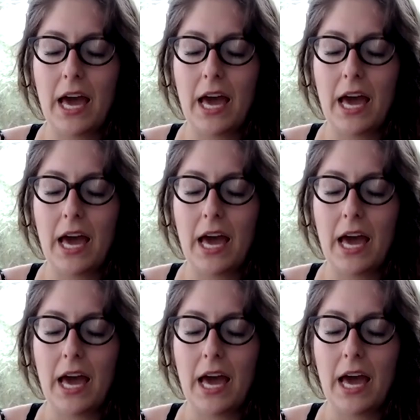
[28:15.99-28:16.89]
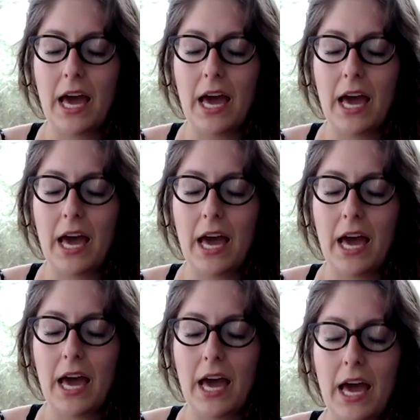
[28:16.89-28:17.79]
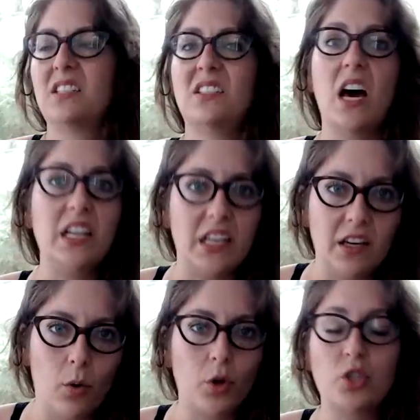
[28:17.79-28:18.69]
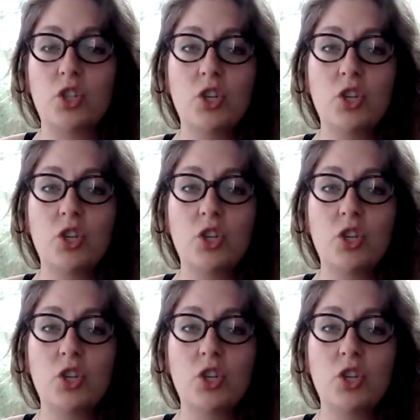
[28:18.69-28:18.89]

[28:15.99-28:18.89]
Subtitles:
they want to be a YouTuber so they don't have to